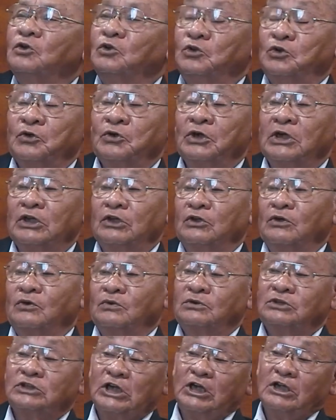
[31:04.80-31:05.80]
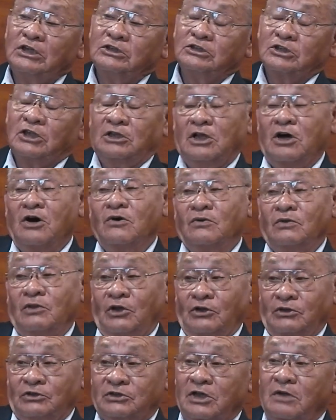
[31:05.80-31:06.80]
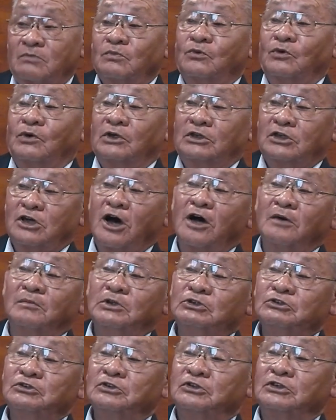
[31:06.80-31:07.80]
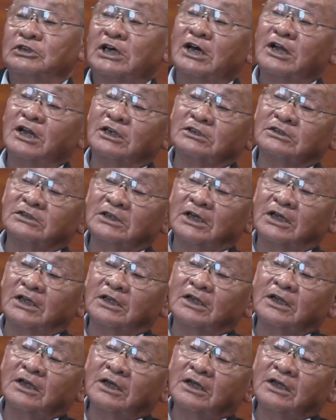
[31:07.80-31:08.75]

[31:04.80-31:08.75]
during those changes along there somewhere, Tom used to tell us that